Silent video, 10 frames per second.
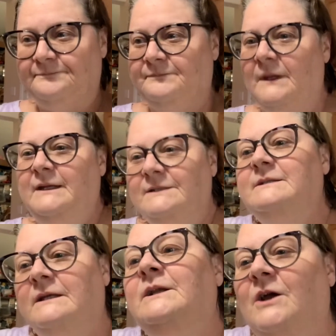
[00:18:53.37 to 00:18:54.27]
it's
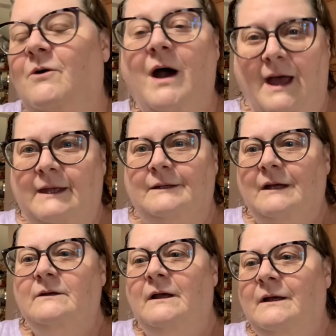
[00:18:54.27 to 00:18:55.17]
going to go high
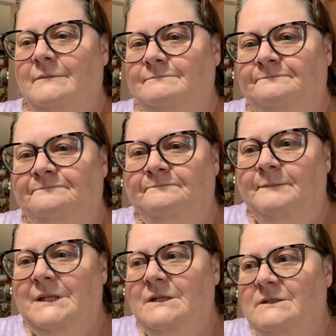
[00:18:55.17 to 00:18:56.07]

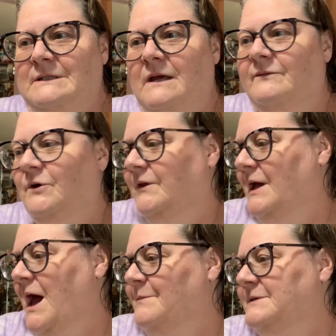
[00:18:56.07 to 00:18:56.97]
because of all the
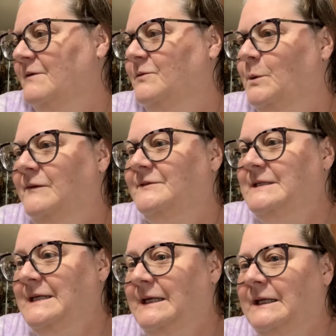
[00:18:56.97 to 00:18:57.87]
comps that we've
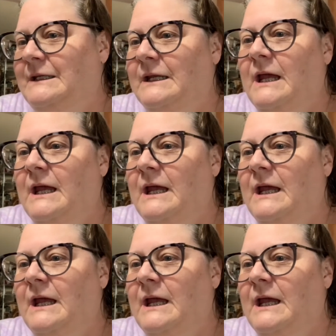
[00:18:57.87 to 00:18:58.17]
seen.